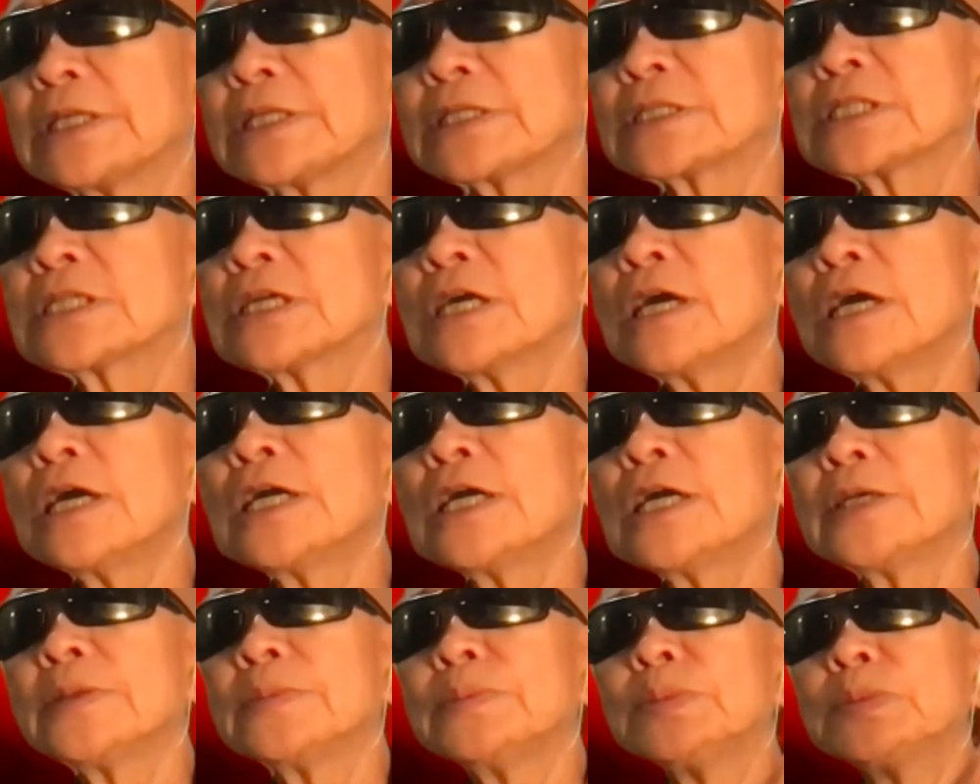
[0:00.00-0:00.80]

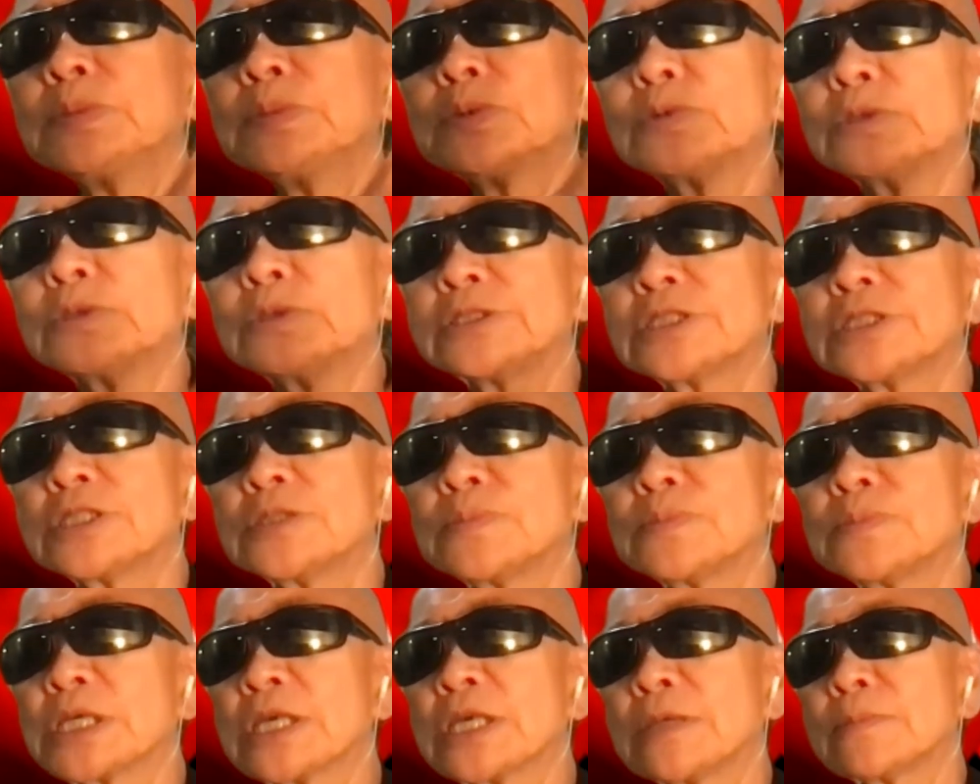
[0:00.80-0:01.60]
time when she
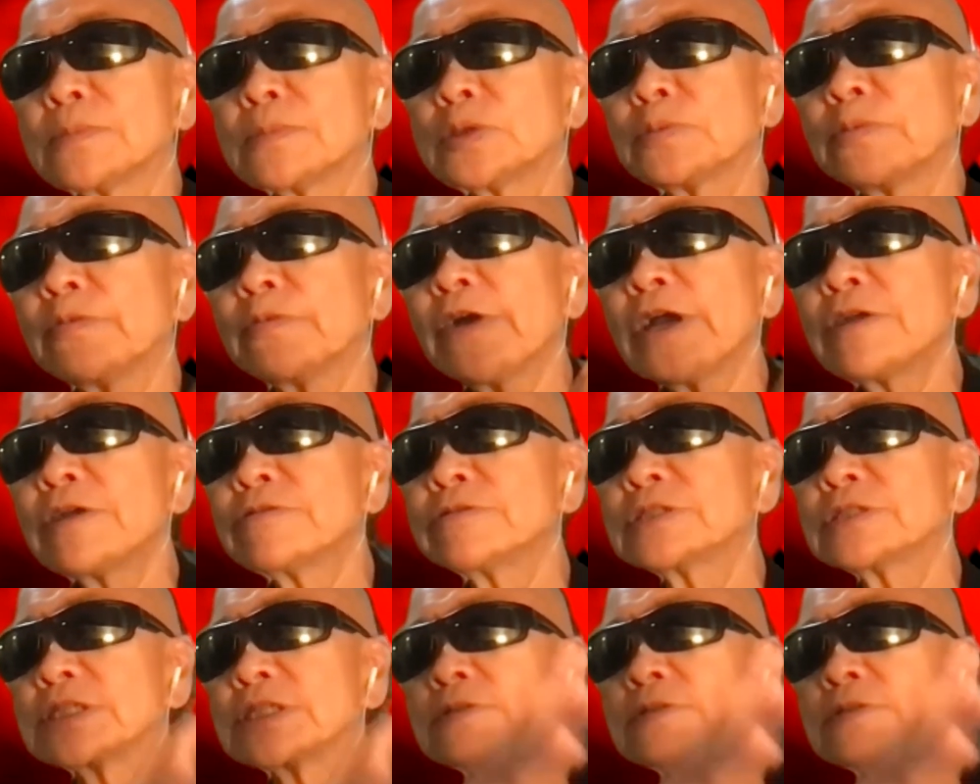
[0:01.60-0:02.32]
became the virus,